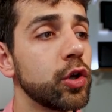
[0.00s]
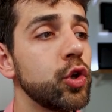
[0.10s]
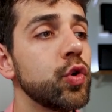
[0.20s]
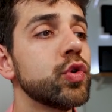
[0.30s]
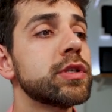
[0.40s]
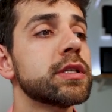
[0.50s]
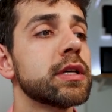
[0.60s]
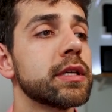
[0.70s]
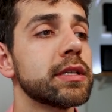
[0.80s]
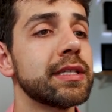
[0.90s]
use
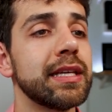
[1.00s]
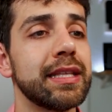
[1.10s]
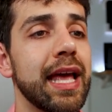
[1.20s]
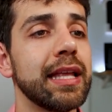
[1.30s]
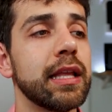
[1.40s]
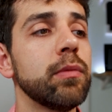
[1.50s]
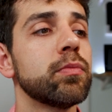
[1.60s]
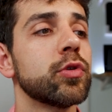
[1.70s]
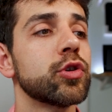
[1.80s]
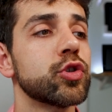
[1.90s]
seed data,
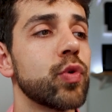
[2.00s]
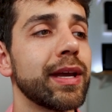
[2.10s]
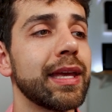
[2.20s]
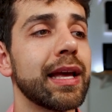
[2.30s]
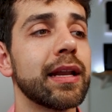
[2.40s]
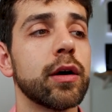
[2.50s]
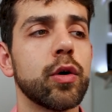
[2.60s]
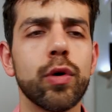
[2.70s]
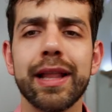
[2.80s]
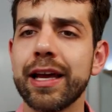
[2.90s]
so I can
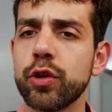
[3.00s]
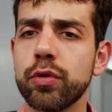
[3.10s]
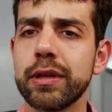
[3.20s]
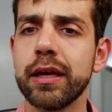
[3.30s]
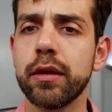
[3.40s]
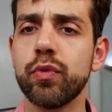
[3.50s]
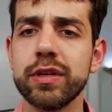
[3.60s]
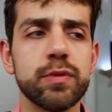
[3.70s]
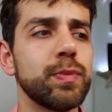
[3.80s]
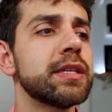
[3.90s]
collect all the
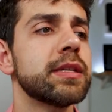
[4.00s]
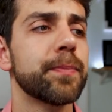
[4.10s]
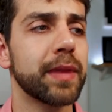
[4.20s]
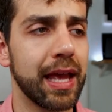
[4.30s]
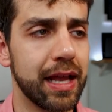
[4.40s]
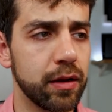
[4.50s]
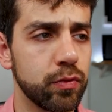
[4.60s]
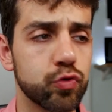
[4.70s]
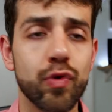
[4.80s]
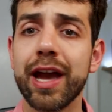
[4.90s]
recipes and
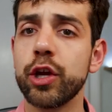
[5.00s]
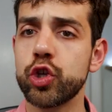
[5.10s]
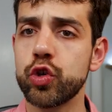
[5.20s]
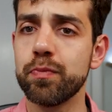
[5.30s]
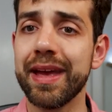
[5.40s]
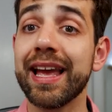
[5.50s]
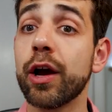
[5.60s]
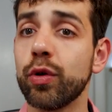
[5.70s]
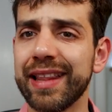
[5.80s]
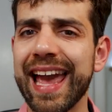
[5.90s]
try to make
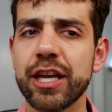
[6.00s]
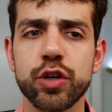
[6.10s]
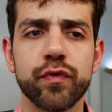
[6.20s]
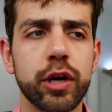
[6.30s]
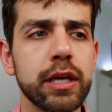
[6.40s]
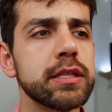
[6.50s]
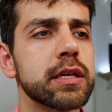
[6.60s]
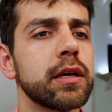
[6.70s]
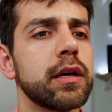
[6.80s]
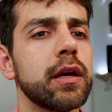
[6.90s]
a collection for it,
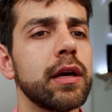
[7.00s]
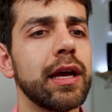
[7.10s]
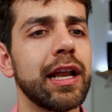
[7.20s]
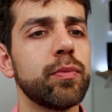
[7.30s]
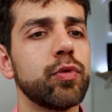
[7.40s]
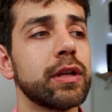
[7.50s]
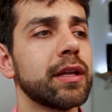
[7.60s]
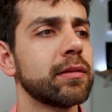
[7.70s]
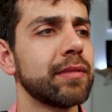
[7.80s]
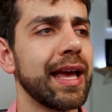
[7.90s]
and I put
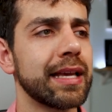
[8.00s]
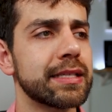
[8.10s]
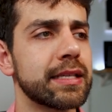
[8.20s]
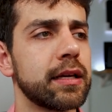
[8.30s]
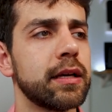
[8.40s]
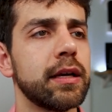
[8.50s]
next.